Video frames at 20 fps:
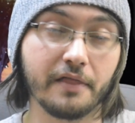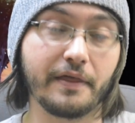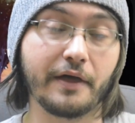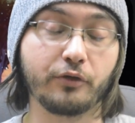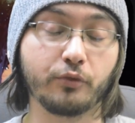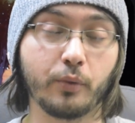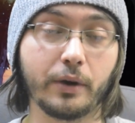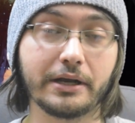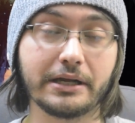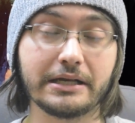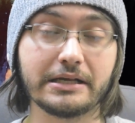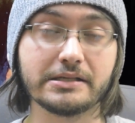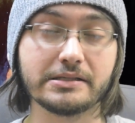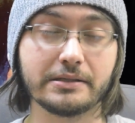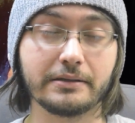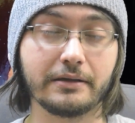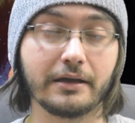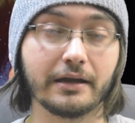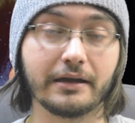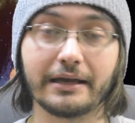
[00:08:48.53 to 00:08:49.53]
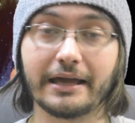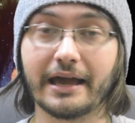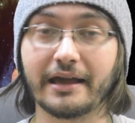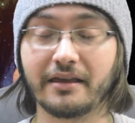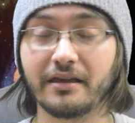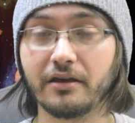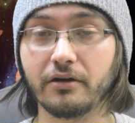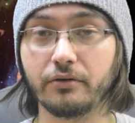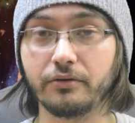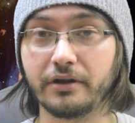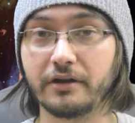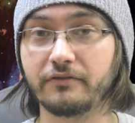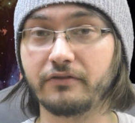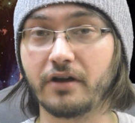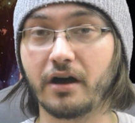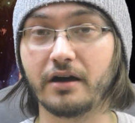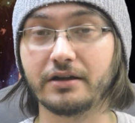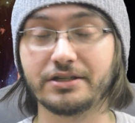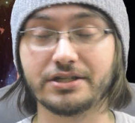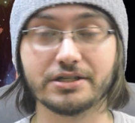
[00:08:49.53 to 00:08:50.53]
that's when he's gonna get killed, if
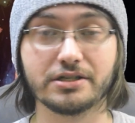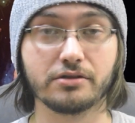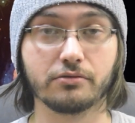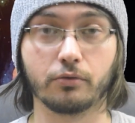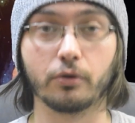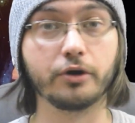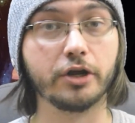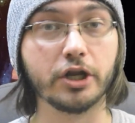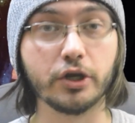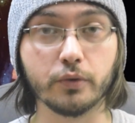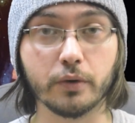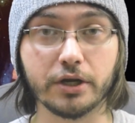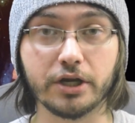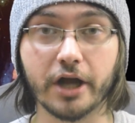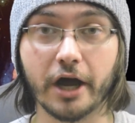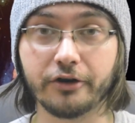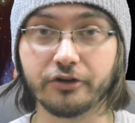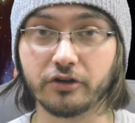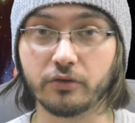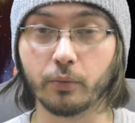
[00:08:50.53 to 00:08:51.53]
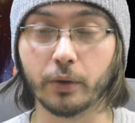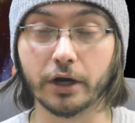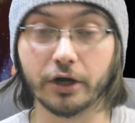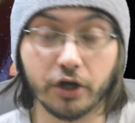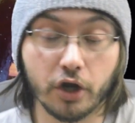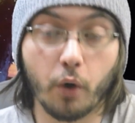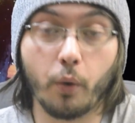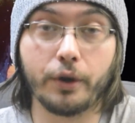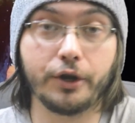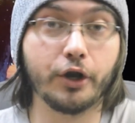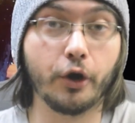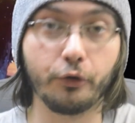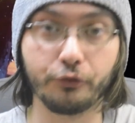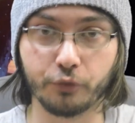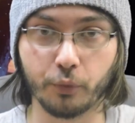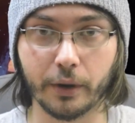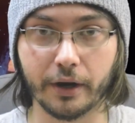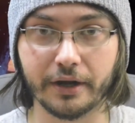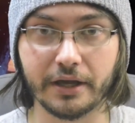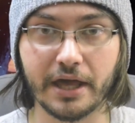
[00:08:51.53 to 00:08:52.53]
not just thrown into a dungeon where no one
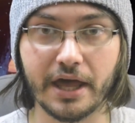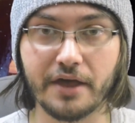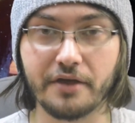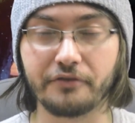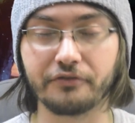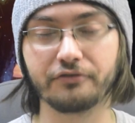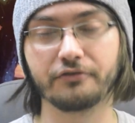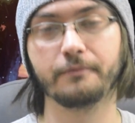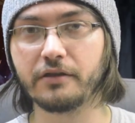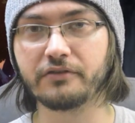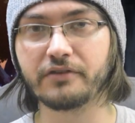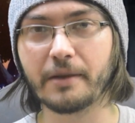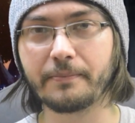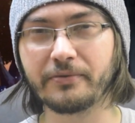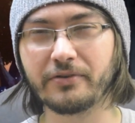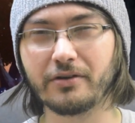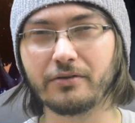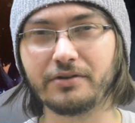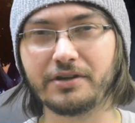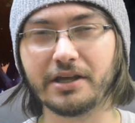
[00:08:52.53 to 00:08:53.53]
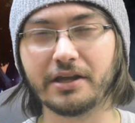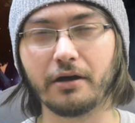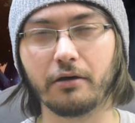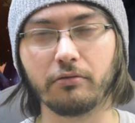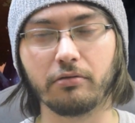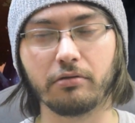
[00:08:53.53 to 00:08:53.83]
knows where he is. This episode did a